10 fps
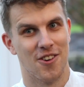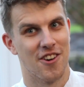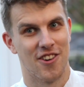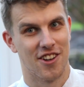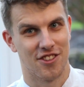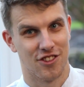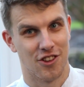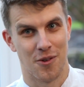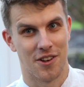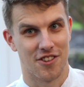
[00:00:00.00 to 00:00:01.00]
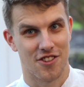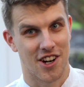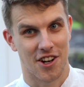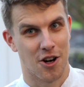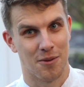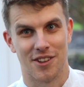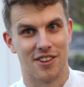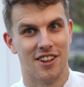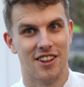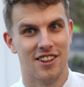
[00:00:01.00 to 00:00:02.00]
anyone else is doing and try and copy.
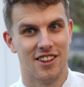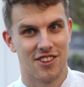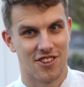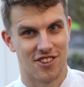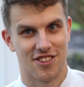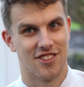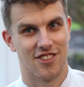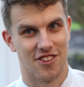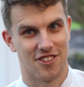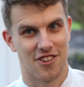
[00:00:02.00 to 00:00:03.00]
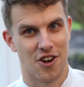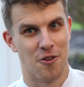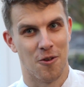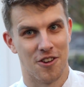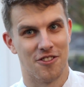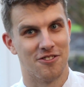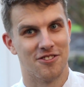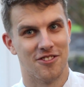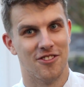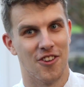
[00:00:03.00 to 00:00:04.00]
Just go with
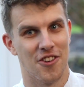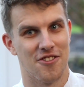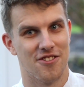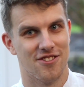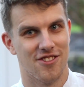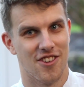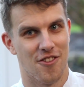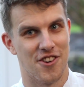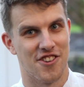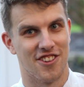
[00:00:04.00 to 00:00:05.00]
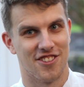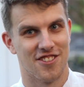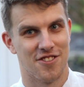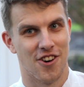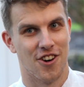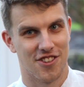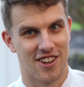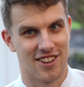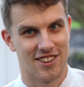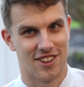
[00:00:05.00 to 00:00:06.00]
what your original thoughts
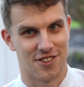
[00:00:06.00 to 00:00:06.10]
are. That's